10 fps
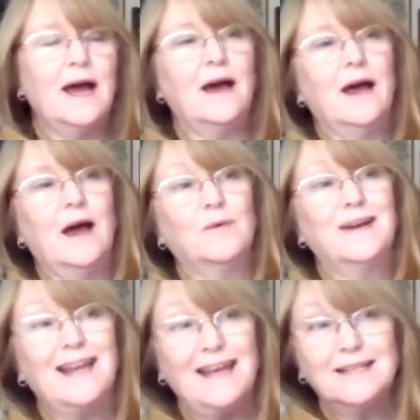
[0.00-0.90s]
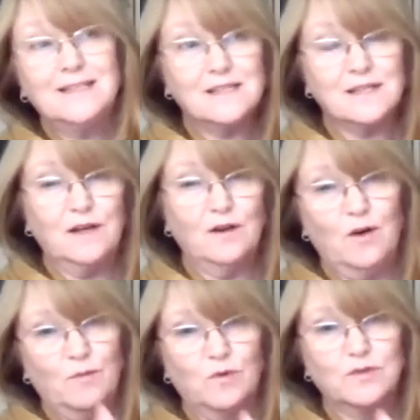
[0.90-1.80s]
I would like to see a
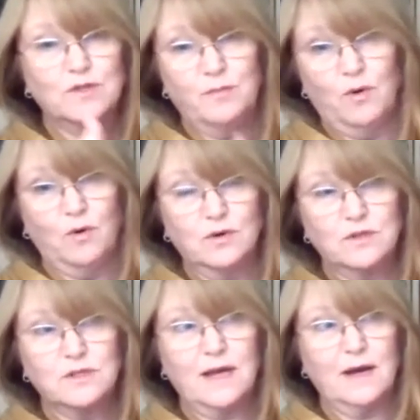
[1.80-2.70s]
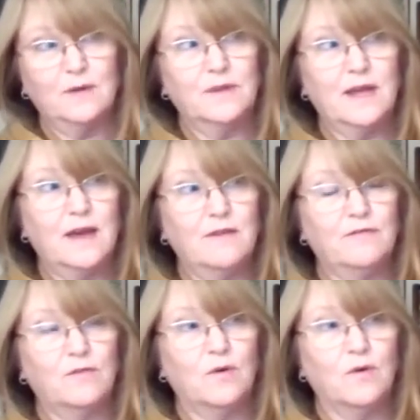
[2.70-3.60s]
lot more support out there
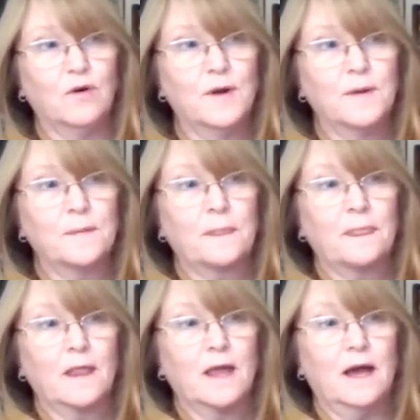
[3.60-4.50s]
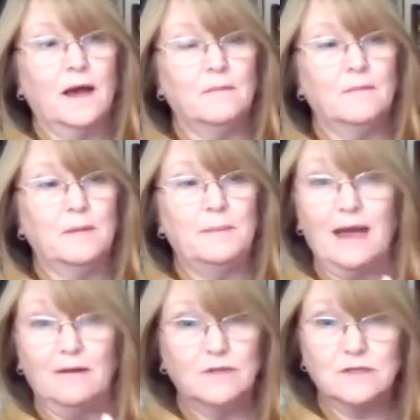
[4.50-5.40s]
for um,
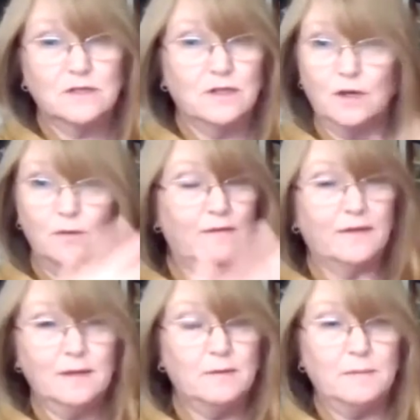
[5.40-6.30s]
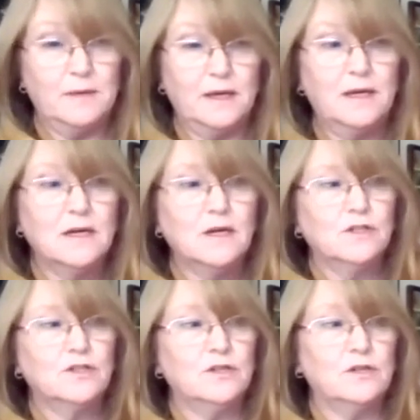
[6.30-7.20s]
parents, whoever they may be,
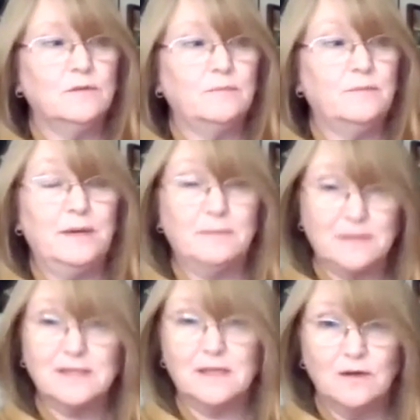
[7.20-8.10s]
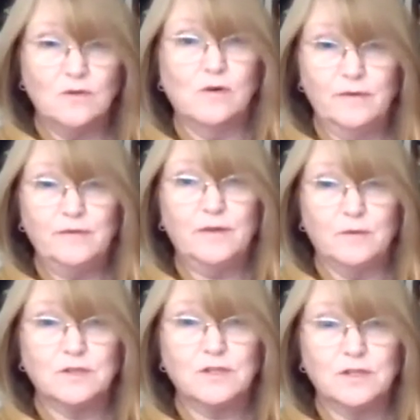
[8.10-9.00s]
to be able to stay at home if they
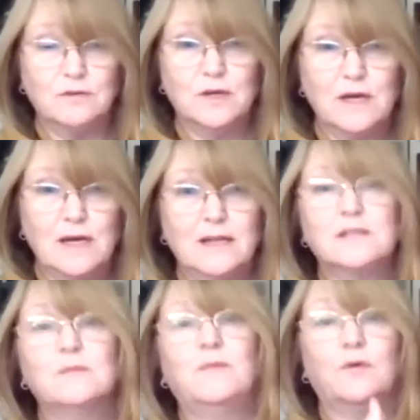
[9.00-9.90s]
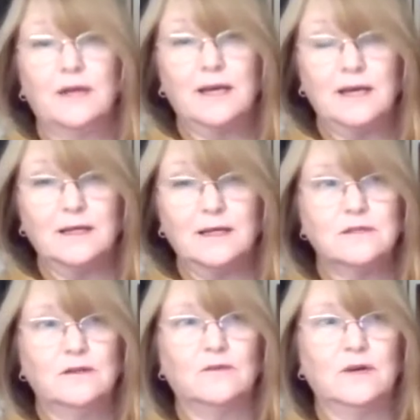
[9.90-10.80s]
want to and support their kids.
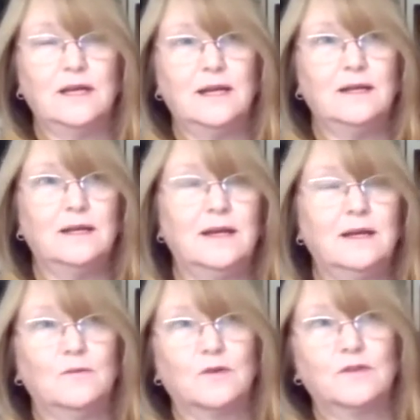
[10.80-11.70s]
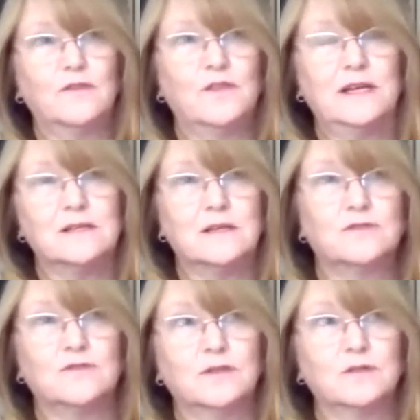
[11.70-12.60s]
You know, it, it, it one of the things I
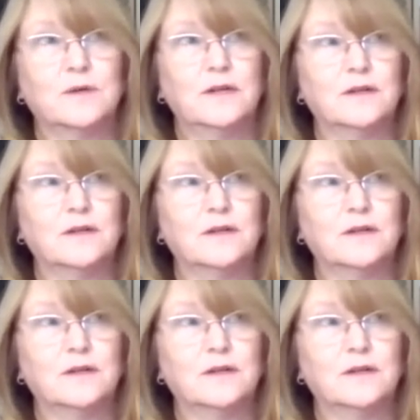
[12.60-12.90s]
struggled with